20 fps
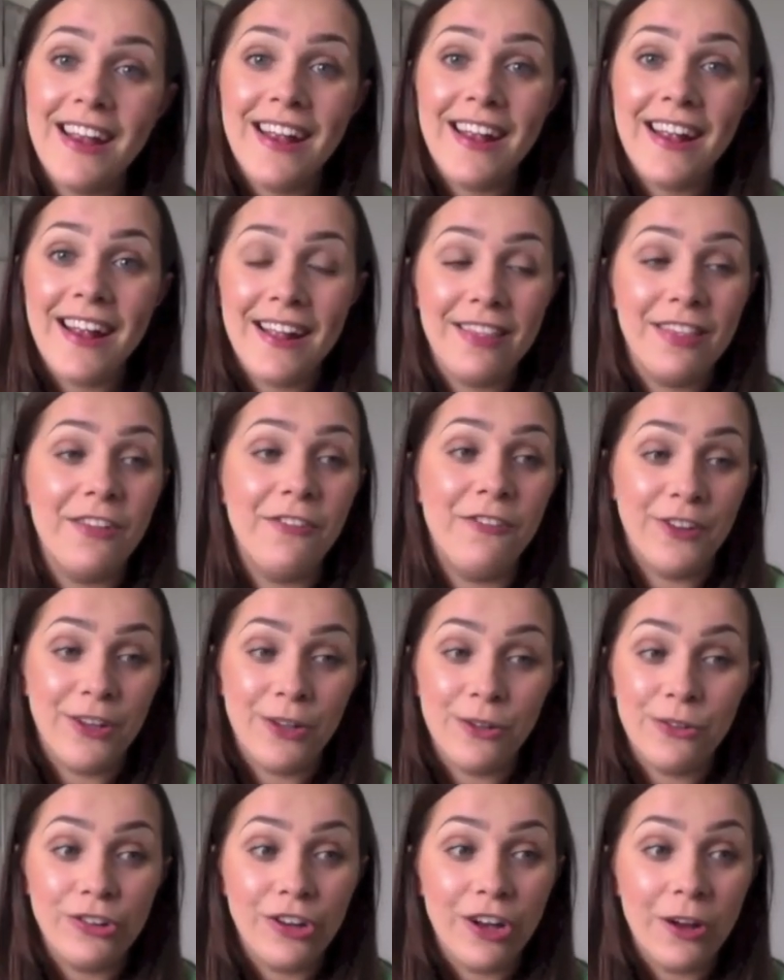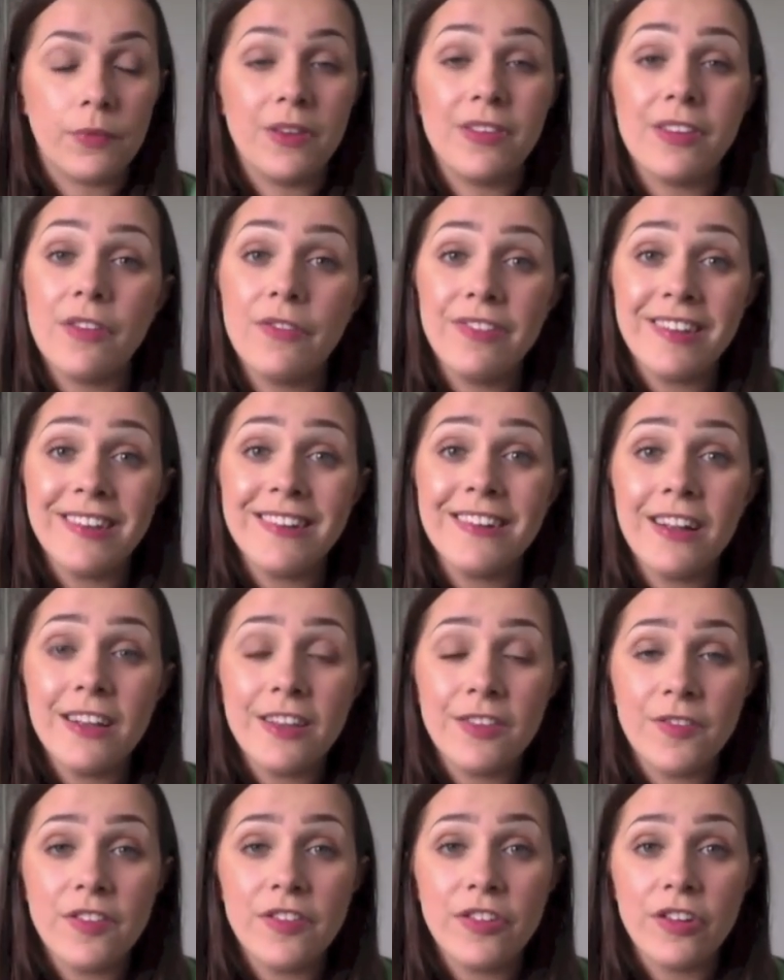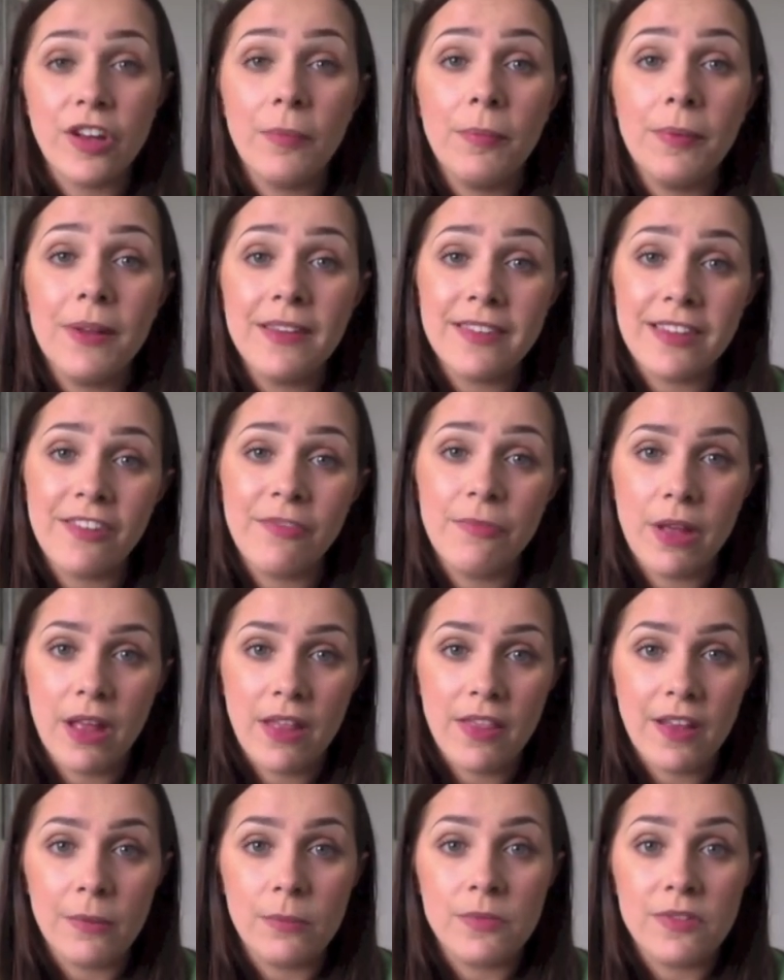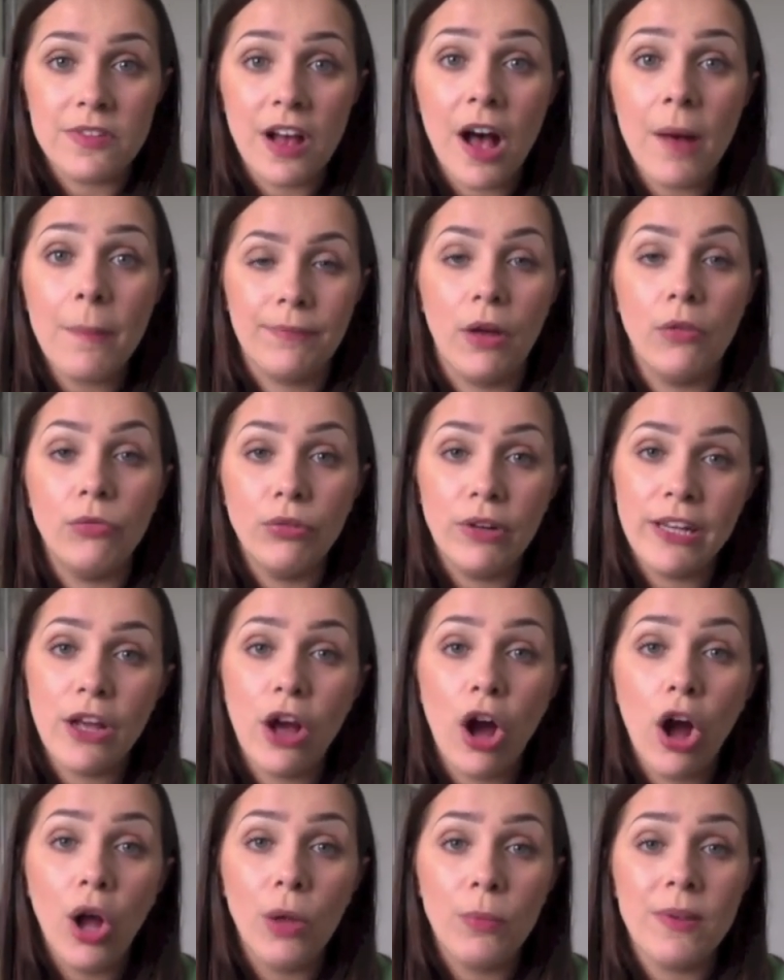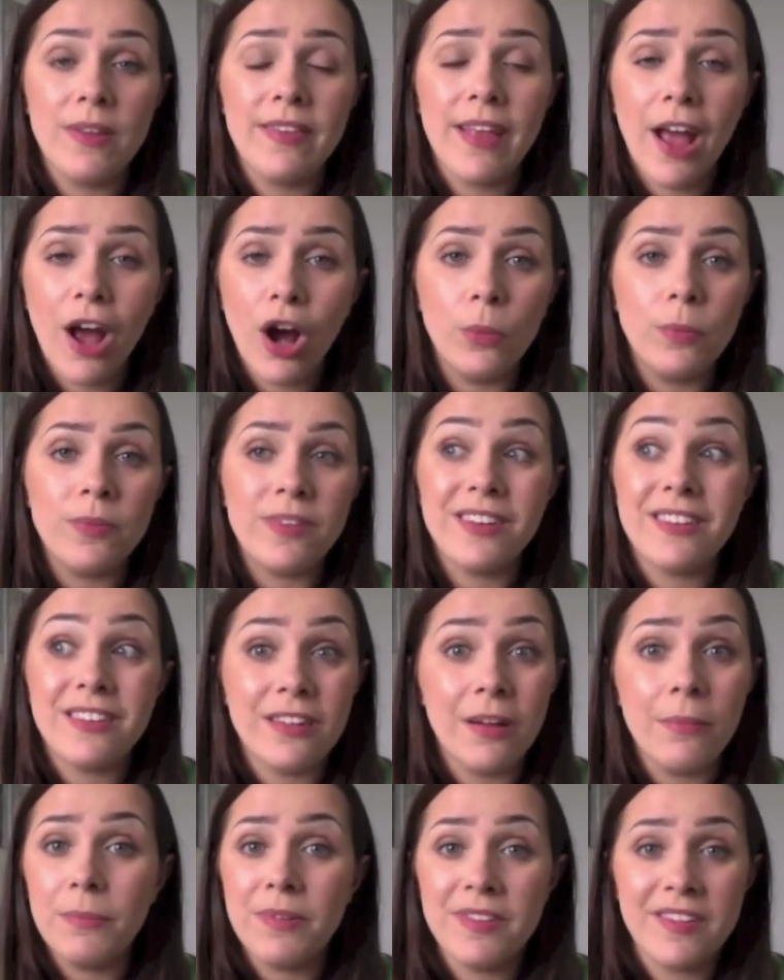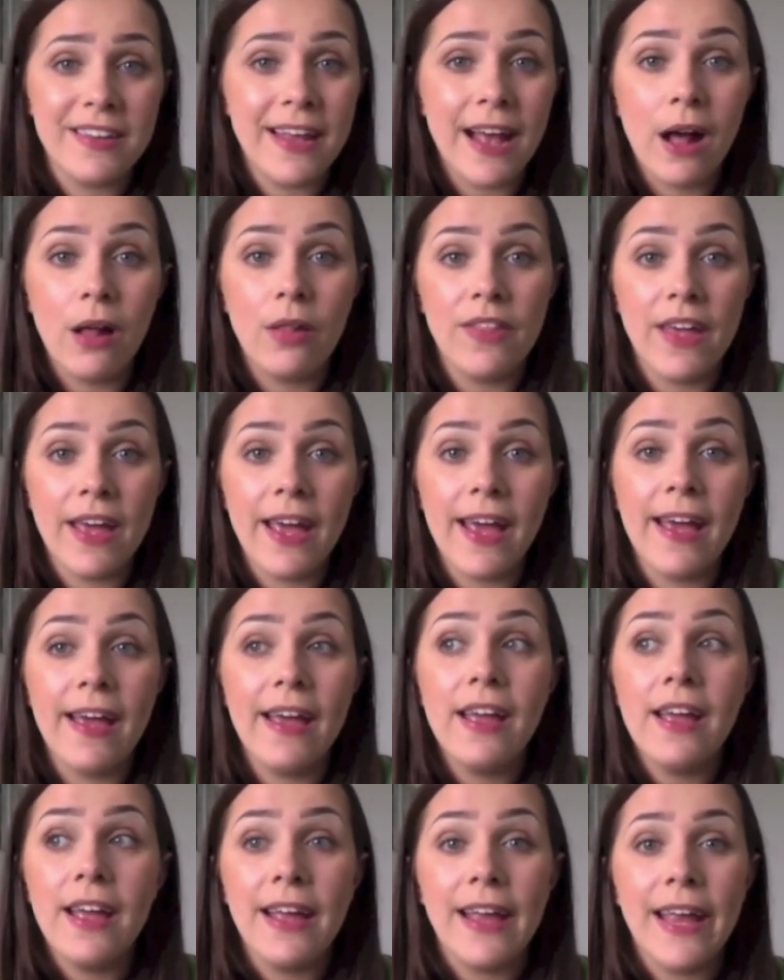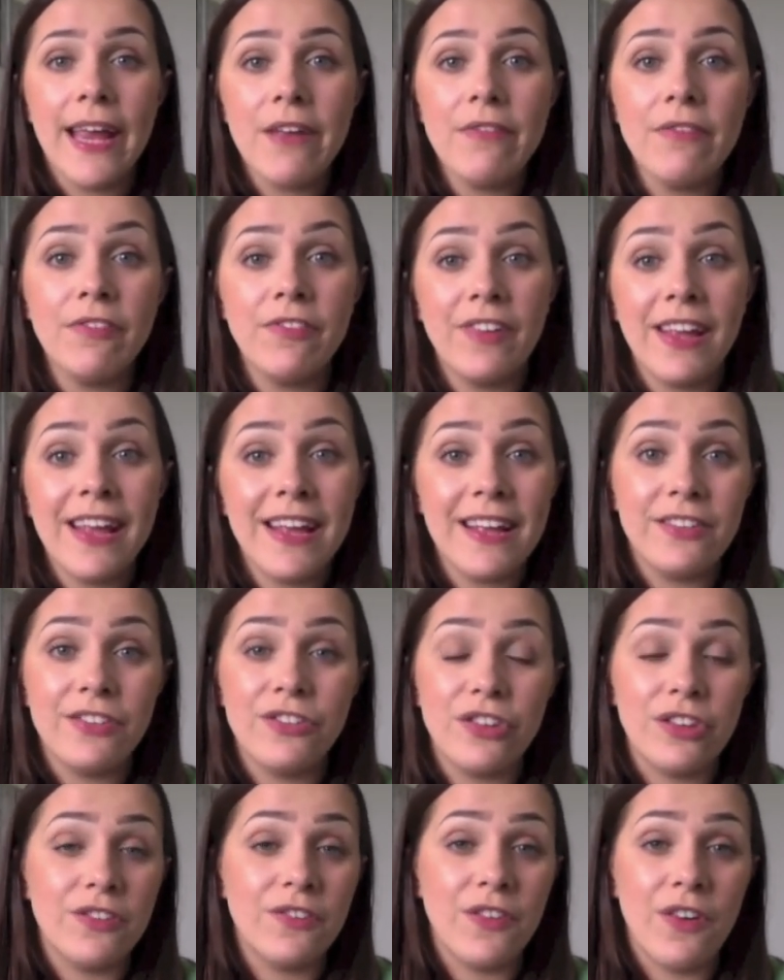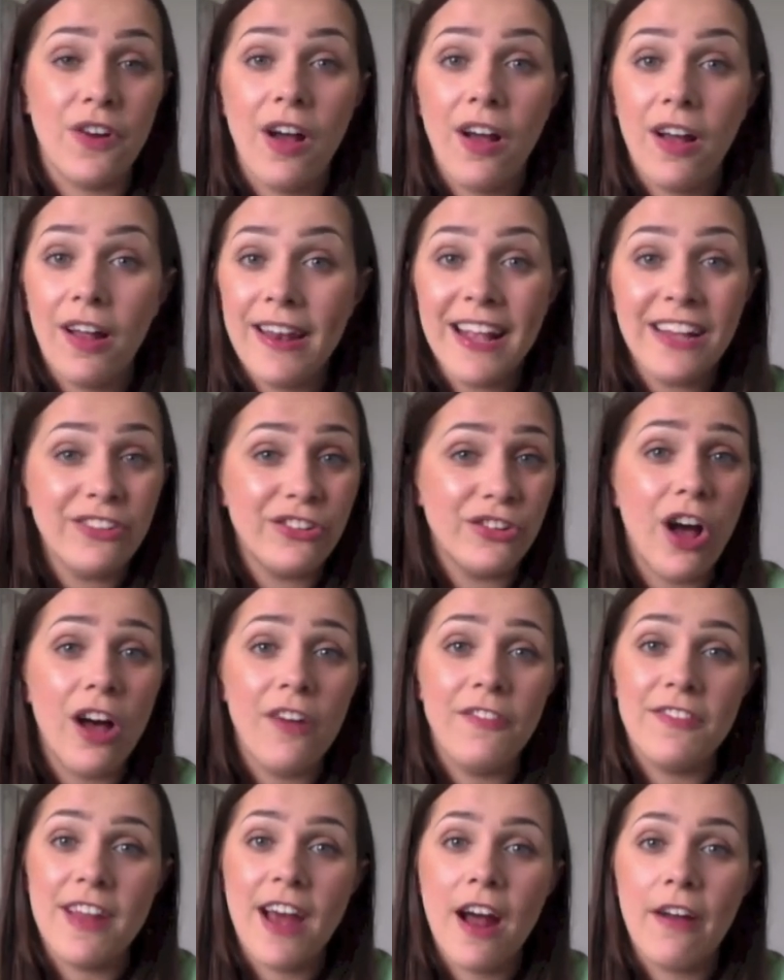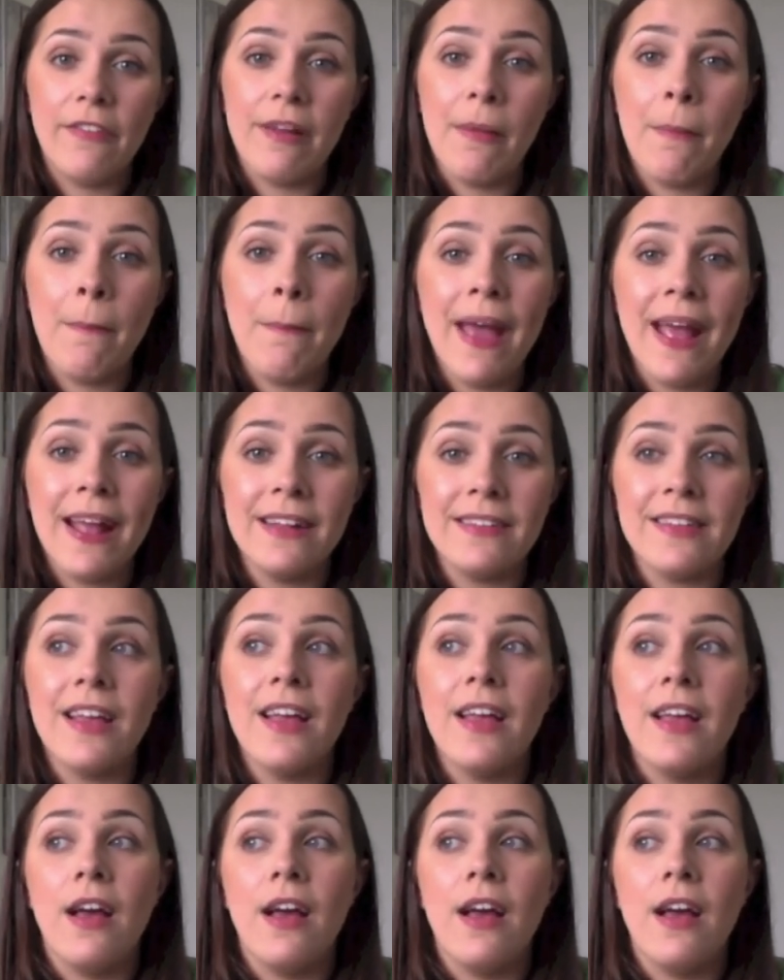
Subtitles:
in the future. So if you did like this video, please give me a thumbs up. I really hope this helped somebody out there, even if it is just for an extra half an hour in bed.